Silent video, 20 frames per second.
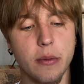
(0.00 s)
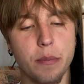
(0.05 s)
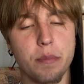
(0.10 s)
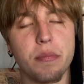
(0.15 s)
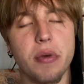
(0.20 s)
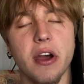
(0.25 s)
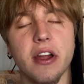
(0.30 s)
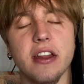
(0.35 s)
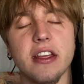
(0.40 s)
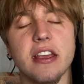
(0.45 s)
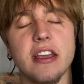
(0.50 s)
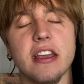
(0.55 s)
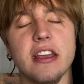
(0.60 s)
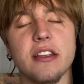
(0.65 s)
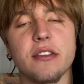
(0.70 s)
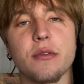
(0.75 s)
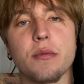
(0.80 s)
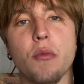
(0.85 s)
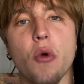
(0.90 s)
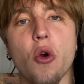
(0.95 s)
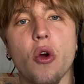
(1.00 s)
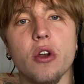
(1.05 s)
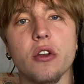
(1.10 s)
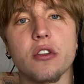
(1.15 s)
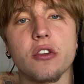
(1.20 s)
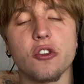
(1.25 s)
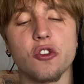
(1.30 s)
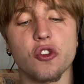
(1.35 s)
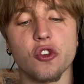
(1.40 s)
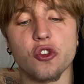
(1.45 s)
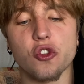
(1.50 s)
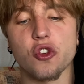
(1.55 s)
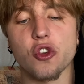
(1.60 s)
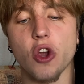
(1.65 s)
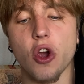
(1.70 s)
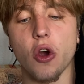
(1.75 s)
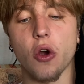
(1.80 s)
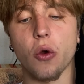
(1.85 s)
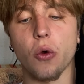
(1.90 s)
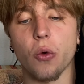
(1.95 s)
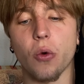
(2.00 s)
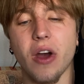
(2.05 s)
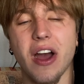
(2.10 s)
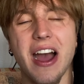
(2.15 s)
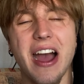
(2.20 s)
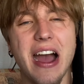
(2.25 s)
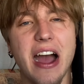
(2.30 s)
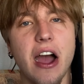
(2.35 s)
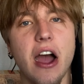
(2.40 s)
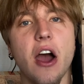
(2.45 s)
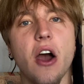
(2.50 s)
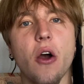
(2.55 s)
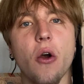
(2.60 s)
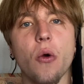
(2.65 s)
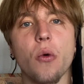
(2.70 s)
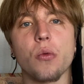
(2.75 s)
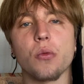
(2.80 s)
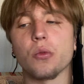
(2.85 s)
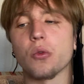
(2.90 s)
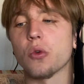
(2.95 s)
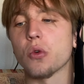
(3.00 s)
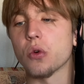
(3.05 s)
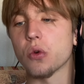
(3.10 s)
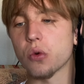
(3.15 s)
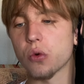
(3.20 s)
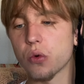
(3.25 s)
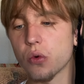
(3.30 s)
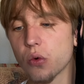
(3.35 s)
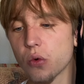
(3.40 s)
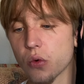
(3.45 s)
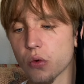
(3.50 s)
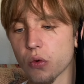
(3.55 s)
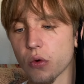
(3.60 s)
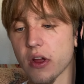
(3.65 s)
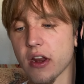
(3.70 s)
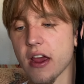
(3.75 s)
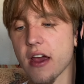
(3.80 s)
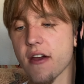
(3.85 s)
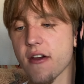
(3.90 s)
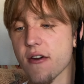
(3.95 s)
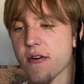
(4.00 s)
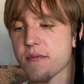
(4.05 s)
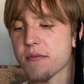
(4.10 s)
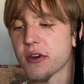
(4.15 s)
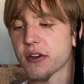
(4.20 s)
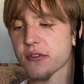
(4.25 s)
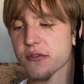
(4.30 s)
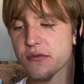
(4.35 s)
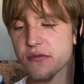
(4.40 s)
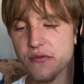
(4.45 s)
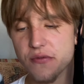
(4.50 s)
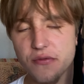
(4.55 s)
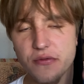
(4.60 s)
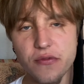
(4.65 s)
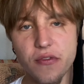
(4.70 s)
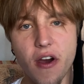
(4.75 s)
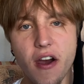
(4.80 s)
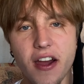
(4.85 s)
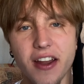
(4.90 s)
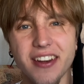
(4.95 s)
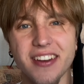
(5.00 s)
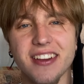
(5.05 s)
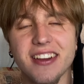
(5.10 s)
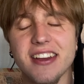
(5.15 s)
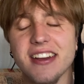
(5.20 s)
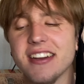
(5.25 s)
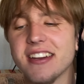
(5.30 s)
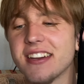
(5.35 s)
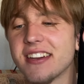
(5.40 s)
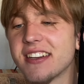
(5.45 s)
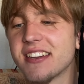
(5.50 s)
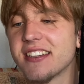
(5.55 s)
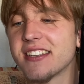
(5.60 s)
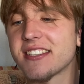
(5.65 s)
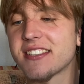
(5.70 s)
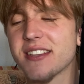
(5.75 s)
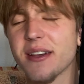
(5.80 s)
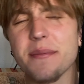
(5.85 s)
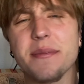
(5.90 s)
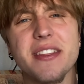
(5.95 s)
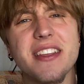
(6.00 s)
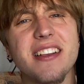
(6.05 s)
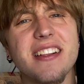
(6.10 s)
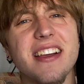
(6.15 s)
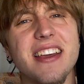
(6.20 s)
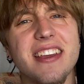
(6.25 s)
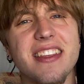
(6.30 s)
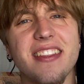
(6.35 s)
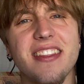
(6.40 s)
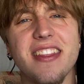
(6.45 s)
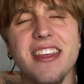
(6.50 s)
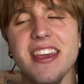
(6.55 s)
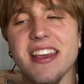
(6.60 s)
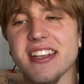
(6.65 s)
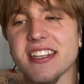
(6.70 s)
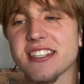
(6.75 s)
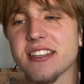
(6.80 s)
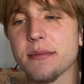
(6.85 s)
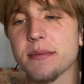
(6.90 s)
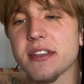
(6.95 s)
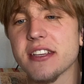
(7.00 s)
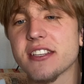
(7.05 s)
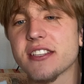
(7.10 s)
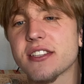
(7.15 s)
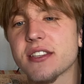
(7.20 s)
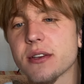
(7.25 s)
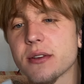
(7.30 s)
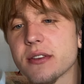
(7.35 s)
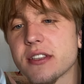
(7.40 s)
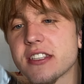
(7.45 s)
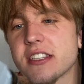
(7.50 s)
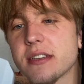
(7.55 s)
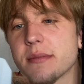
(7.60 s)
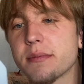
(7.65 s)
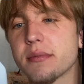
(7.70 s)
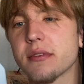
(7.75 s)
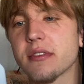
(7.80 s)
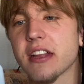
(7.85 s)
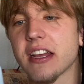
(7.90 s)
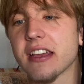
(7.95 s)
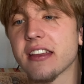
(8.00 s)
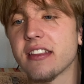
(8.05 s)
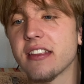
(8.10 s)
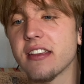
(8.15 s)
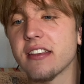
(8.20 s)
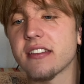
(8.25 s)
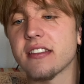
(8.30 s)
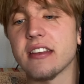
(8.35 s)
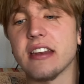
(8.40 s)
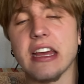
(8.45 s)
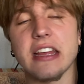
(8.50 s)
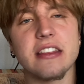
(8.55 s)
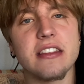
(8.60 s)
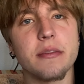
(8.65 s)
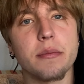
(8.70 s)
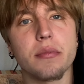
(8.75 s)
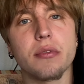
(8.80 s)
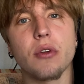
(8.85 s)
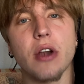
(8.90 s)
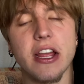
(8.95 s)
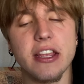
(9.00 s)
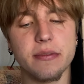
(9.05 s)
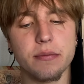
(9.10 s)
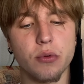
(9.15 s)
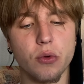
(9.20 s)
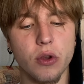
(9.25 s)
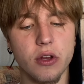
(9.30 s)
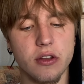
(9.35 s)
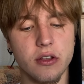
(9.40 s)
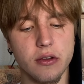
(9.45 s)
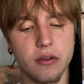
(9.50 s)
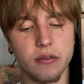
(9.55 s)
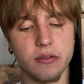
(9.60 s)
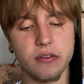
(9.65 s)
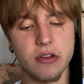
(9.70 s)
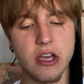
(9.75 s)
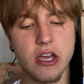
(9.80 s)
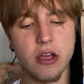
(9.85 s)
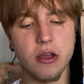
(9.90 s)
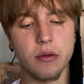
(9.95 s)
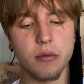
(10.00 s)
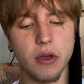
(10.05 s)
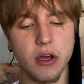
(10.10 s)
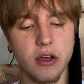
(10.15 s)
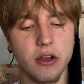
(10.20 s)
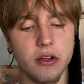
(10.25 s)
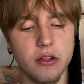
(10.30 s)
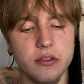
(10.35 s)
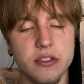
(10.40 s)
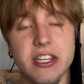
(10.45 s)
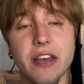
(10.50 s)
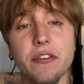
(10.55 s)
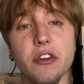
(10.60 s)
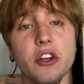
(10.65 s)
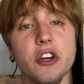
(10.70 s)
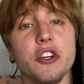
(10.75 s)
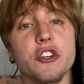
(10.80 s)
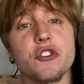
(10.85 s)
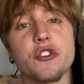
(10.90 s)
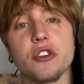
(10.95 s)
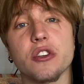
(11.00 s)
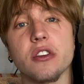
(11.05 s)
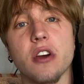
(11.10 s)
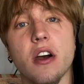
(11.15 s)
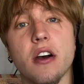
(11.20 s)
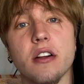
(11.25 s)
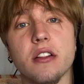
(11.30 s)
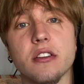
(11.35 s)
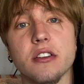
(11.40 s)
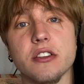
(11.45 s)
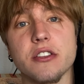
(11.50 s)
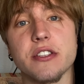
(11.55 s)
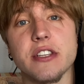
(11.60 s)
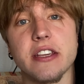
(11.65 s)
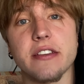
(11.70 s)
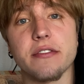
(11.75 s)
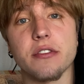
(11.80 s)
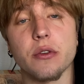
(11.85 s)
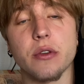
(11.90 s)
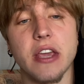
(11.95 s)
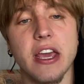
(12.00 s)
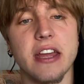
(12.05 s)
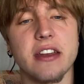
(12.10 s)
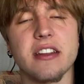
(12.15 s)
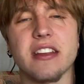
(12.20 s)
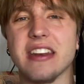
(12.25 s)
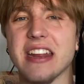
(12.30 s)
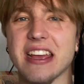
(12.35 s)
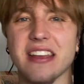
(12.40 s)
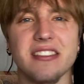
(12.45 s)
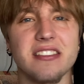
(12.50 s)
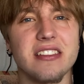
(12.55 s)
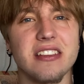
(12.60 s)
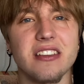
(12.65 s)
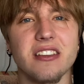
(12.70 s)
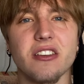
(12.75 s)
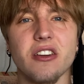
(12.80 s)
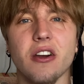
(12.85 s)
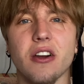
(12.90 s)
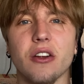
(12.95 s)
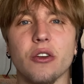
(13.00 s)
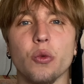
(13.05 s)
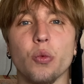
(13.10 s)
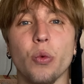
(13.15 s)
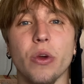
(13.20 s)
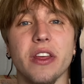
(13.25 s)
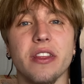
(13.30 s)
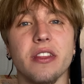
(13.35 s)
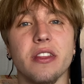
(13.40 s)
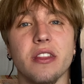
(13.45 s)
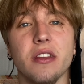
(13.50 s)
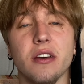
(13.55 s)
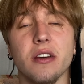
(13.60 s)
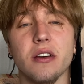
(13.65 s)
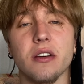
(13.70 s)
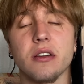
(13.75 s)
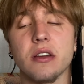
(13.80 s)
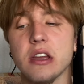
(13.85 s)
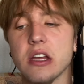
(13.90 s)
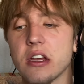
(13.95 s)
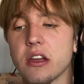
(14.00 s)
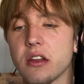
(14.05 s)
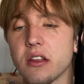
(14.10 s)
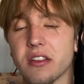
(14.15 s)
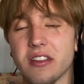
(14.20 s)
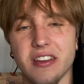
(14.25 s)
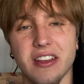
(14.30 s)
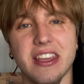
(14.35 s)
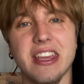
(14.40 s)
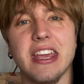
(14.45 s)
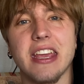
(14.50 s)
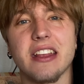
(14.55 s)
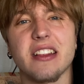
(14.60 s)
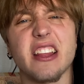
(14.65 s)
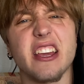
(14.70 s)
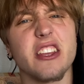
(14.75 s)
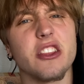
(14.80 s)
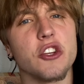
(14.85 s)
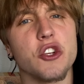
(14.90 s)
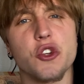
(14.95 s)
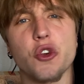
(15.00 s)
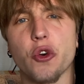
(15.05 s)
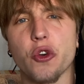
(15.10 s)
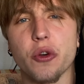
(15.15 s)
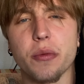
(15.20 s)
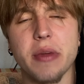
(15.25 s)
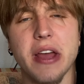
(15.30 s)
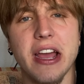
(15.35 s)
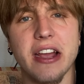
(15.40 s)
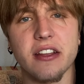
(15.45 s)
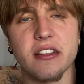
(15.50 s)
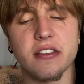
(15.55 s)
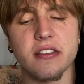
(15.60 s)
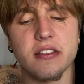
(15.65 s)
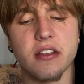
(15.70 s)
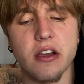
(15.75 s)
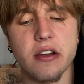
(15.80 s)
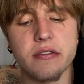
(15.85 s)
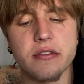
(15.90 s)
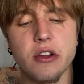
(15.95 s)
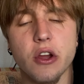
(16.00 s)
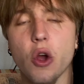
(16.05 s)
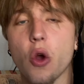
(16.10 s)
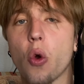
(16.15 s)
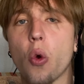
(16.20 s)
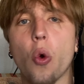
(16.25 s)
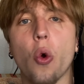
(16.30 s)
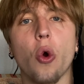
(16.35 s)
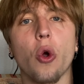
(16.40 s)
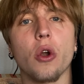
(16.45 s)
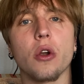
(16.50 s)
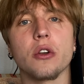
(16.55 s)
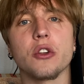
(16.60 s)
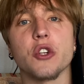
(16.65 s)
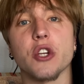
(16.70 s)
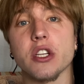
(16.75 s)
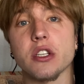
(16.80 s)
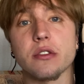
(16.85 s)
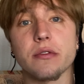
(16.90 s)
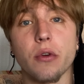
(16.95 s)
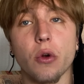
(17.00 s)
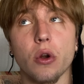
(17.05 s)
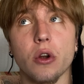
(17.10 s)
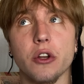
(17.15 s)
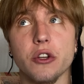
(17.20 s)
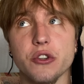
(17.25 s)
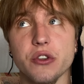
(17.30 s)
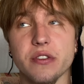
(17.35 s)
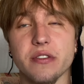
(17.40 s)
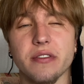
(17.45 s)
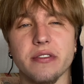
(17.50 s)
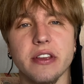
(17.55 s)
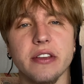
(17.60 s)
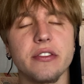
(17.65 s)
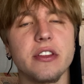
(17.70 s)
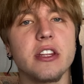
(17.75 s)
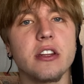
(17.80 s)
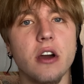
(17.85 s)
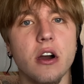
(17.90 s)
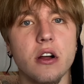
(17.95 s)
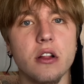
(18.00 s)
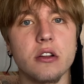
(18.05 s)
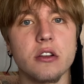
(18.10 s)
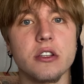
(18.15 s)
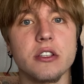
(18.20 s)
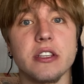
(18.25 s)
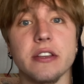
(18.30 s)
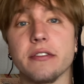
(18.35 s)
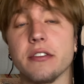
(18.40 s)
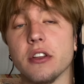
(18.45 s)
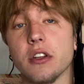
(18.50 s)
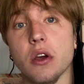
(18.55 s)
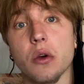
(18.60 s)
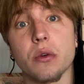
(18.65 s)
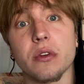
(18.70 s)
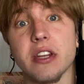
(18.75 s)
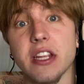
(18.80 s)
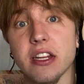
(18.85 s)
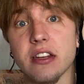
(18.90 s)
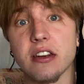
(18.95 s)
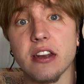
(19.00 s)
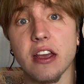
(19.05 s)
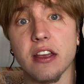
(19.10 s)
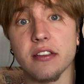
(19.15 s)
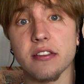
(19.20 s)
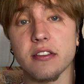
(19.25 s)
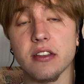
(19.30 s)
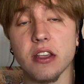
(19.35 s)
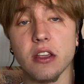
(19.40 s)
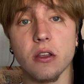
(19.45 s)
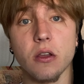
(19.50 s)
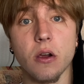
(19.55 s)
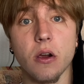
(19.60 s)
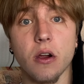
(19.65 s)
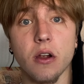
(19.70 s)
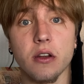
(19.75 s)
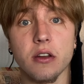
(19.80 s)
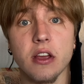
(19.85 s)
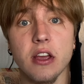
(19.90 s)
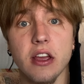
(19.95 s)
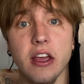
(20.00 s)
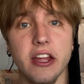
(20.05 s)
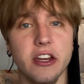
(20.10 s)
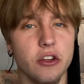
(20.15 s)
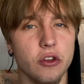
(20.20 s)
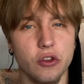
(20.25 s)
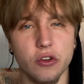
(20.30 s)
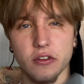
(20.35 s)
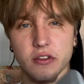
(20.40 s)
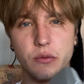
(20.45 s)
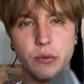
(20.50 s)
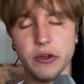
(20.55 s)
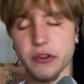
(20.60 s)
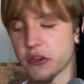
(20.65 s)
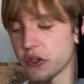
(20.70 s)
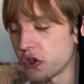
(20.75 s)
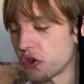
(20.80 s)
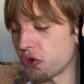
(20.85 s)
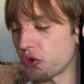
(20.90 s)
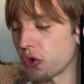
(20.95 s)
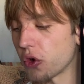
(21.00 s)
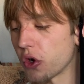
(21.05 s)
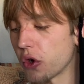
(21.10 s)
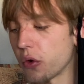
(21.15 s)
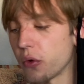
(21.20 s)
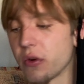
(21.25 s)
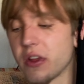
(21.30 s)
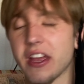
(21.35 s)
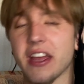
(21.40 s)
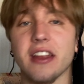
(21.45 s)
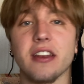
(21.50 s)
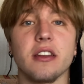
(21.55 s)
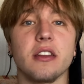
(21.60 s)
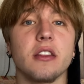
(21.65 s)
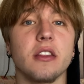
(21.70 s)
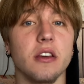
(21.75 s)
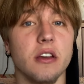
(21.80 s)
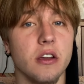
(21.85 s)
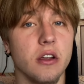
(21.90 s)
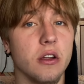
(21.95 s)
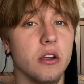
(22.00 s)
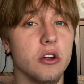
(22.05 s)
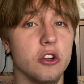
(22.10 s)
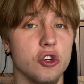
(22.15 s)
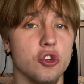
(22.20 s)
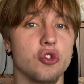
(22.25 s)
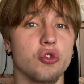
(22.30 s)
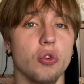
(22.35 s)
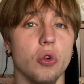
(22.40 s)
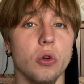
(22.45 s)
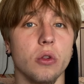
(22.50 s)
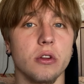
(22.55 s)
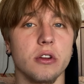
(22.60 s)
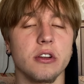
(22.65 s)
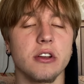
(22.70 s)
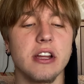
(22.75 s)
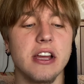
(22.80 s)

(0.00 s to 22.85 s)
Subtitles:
But it's more to just show how cool and how much fun something like this, something so simple like this, and at the price point of $700 if you get an SD card with the kit, like the shoulder bag and stuff, or just $450 if you don't need an SD card and you just want the drone and the controller.